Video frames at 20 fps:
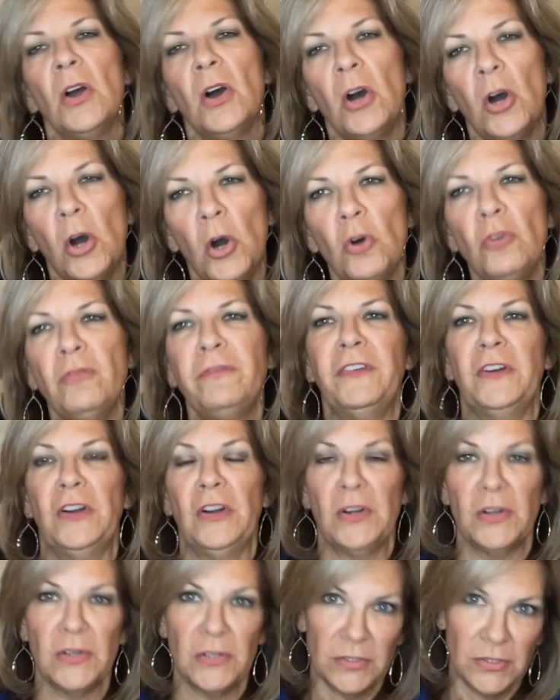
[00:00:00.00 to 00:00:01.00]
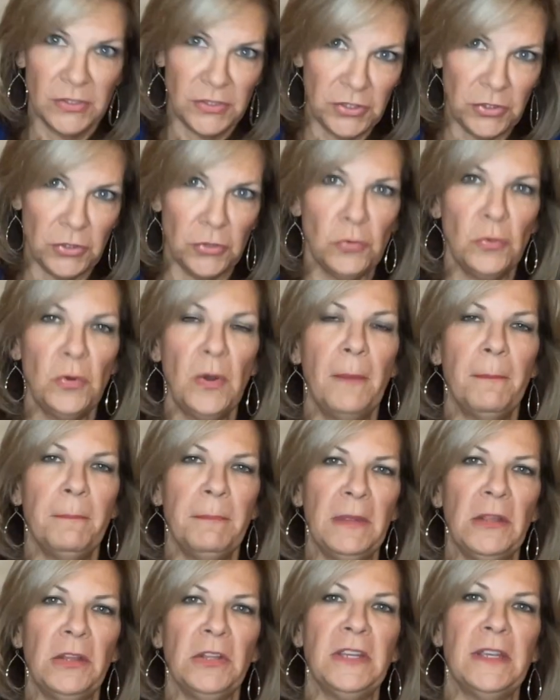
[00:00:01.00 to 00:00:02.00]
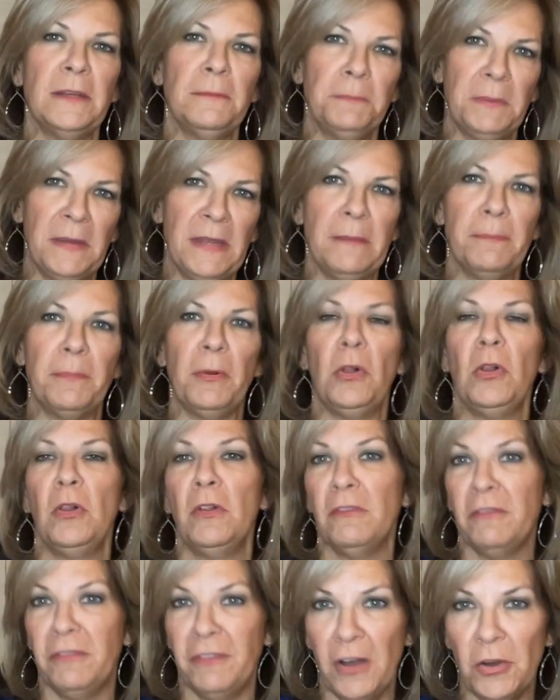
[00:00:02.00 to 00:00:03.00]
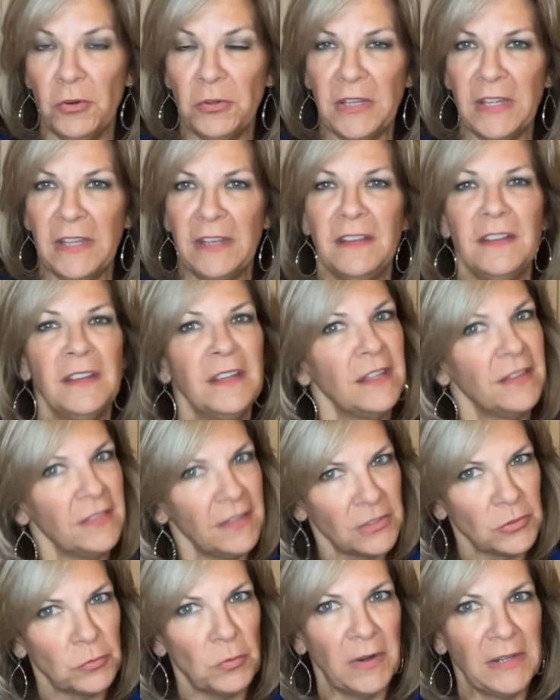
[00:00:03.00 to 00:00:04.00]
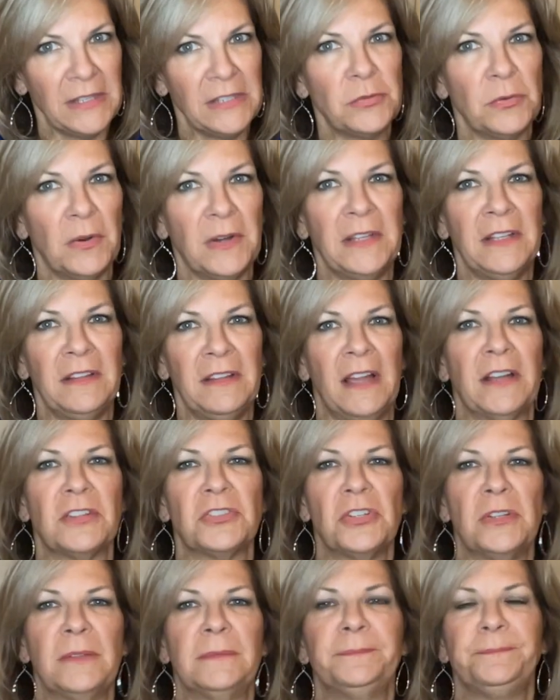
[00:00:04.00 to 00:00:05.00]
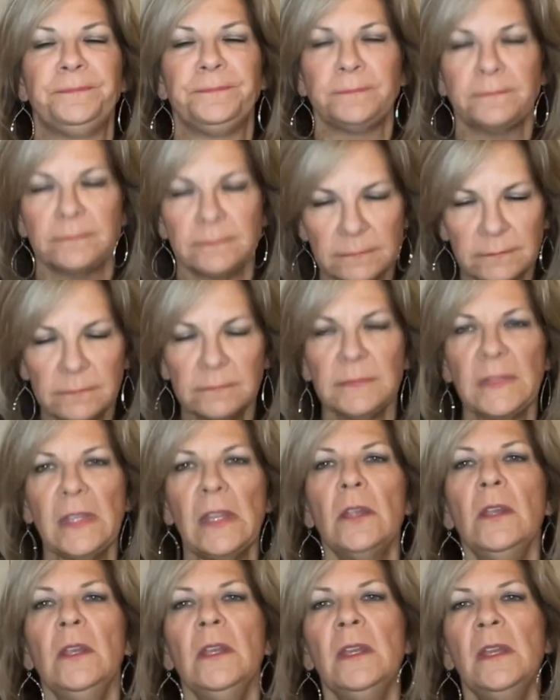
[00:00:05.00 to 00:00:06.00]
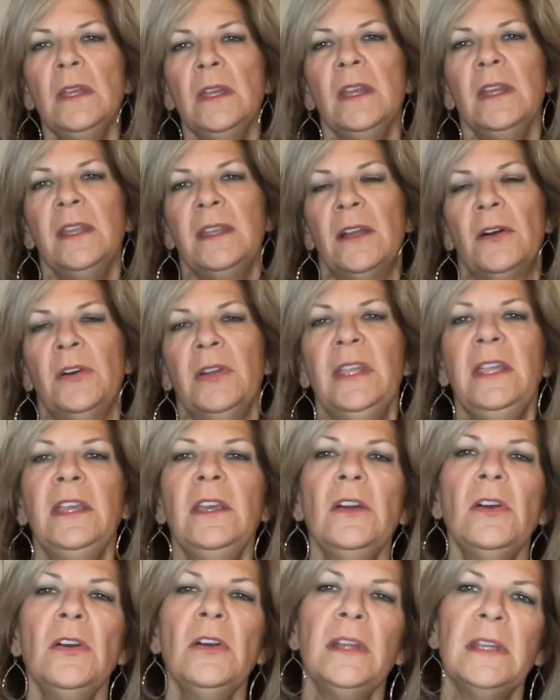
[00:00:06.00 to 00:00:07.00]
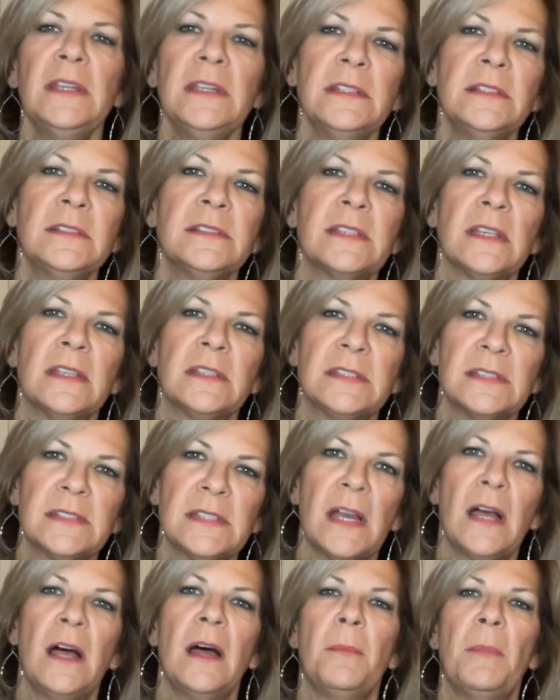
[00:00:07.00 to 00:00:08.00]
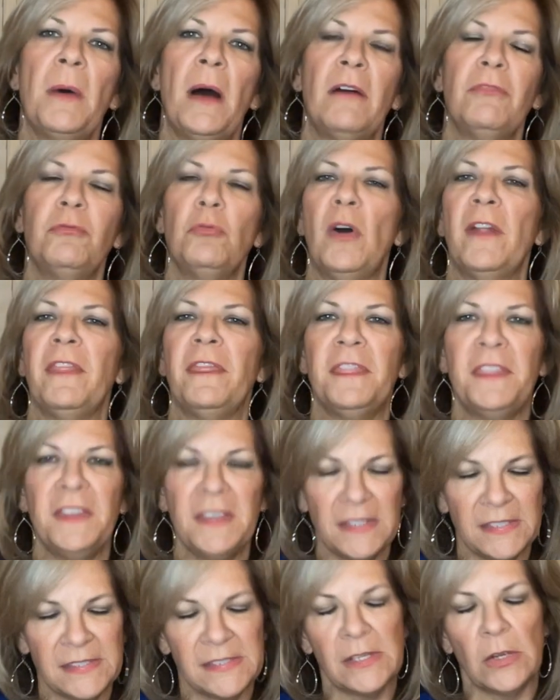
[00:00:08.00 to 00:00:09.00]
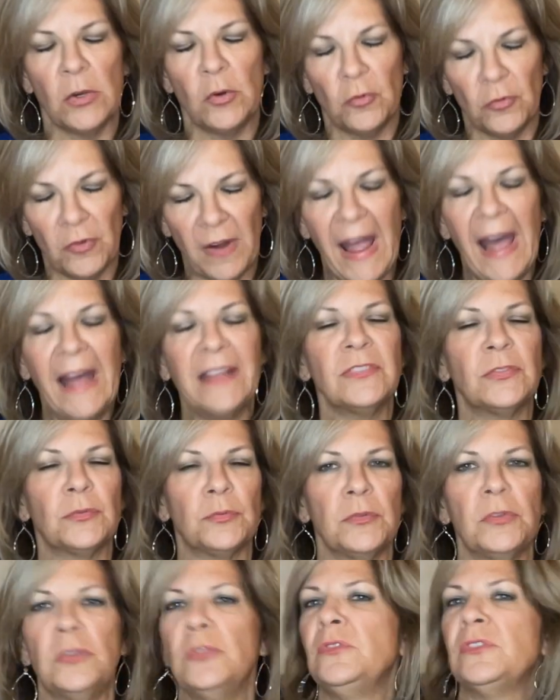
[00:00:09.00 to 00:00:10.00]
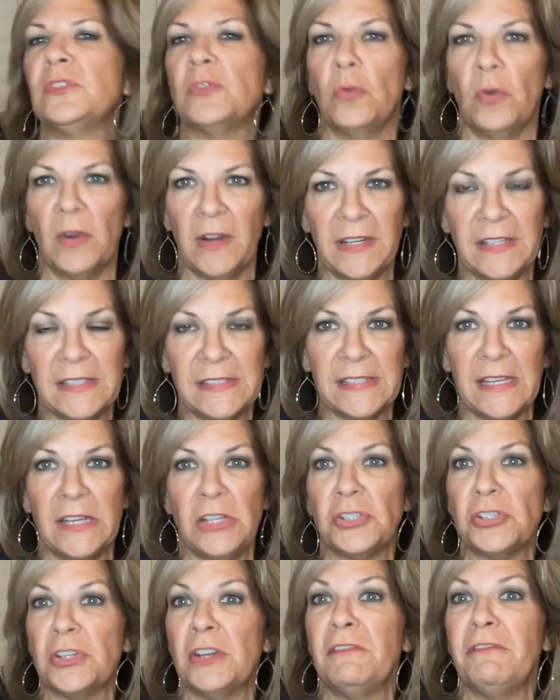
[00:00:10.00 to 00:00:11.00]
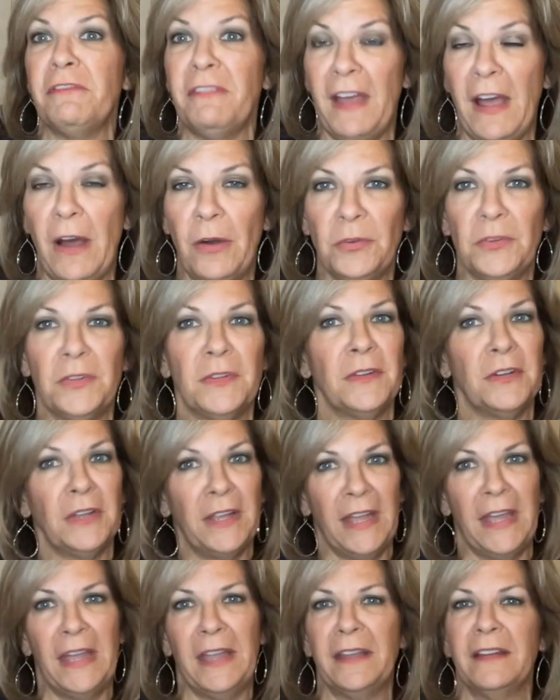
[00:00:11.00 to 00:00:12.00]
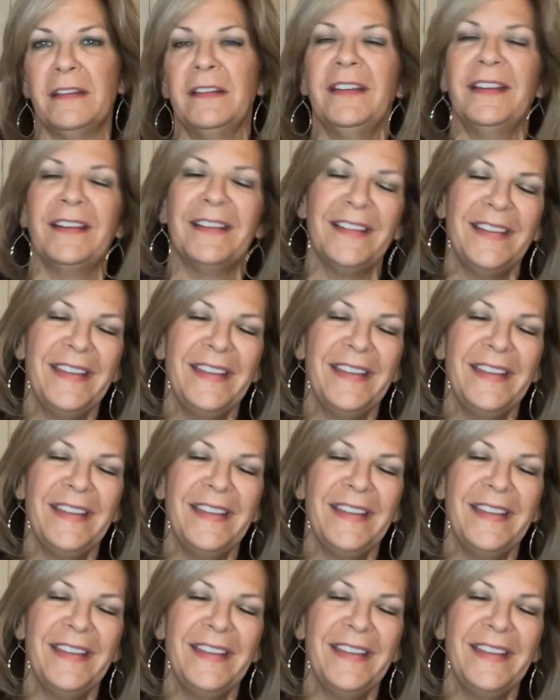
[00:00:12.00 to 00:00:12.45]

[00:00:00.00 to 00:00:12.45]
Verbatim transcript: over 2 million people voted in the 2020 election. Now, here is some of what this grassroots organization found, okay?